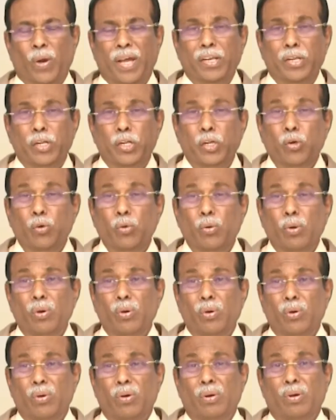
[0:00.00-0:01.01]
When you
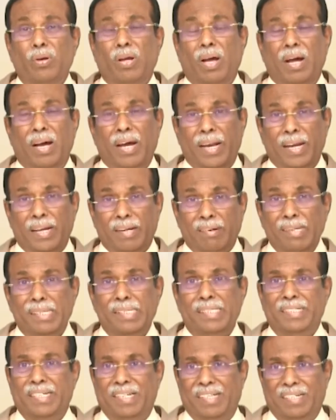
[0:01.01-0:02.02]
are a
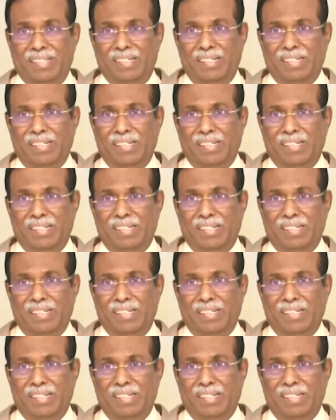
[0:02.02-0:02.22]
Christian,